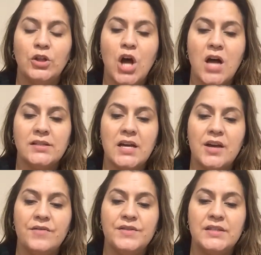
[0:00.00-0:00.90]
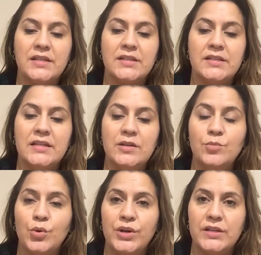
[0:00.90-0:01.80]
loss of
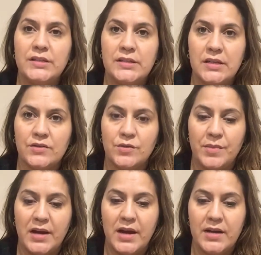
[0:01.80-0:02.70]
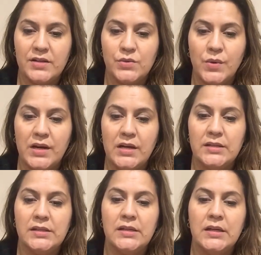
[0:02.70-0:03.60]
16.6 from my highest
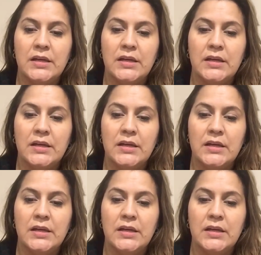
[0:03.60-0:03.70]
weight,